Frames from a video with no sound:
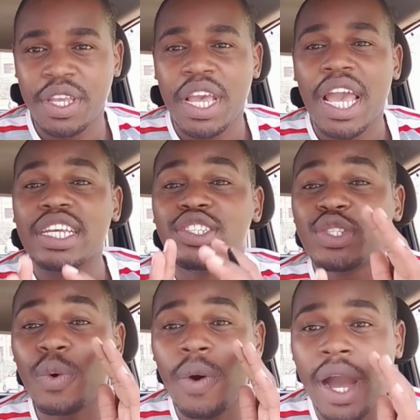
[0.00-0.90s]
it's
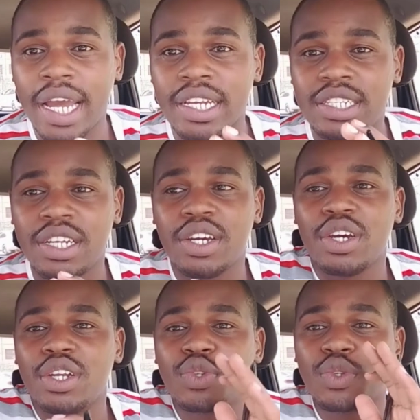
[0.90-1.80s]
so hard
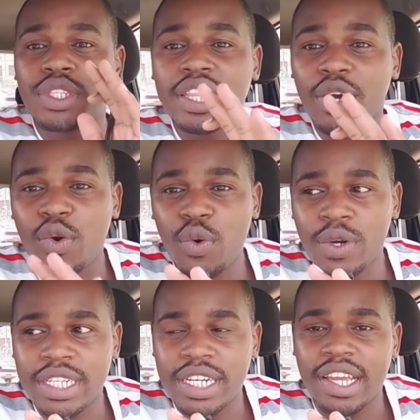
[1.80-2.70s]
to see the
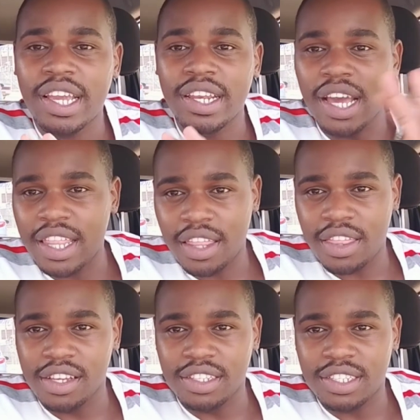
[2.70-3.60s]
good in other
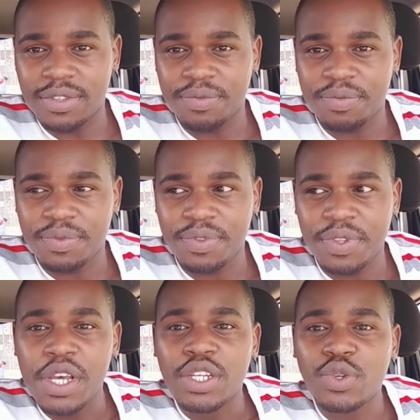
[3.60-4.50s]
things
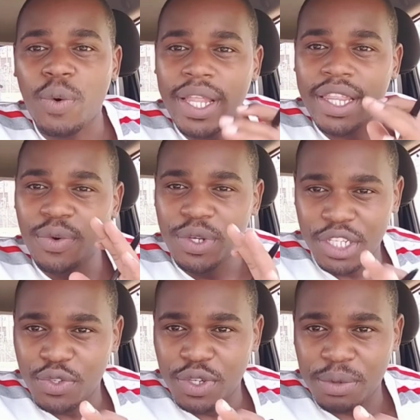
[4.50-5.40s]
so one thing we need
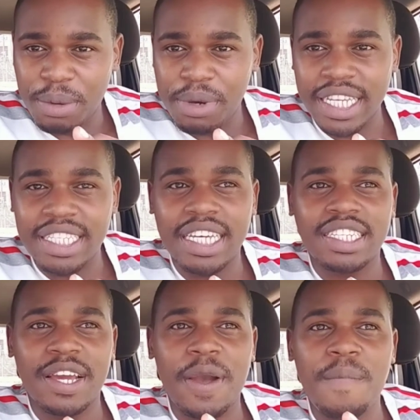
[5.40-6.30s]
to remember is that
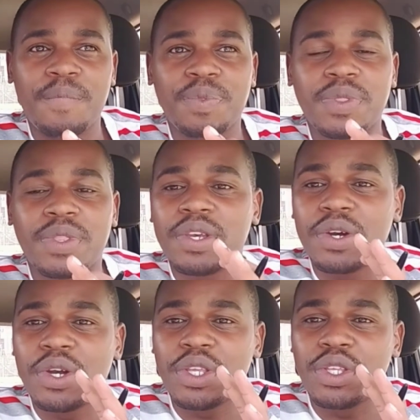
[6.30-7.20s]
um,
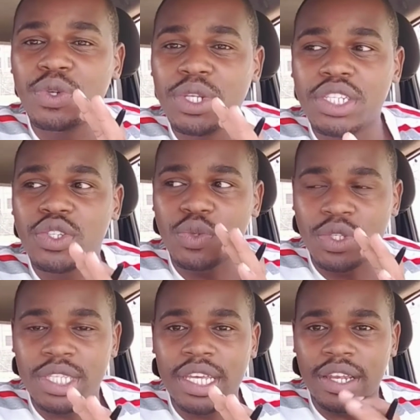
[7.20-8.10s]
you need to
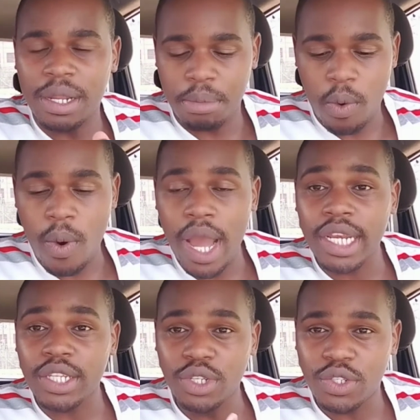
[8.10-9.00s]
see number one
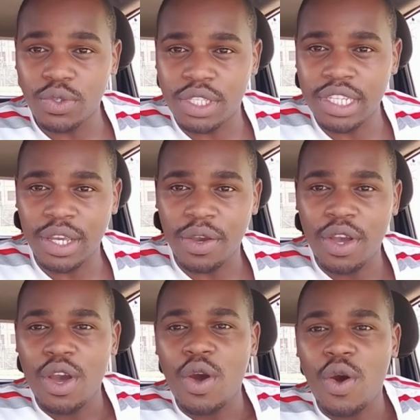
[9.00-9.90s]
you need to see
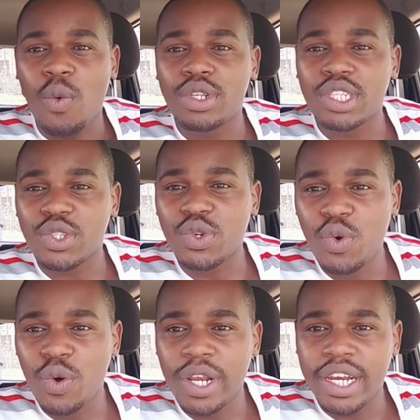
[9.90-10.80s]
what is
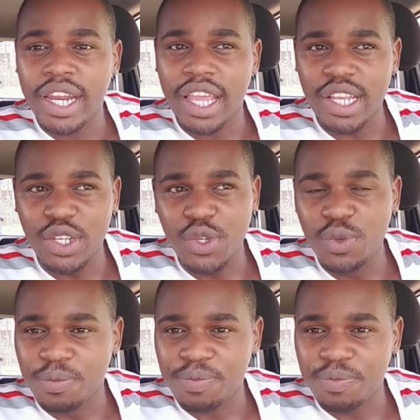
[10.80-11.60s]
good in you.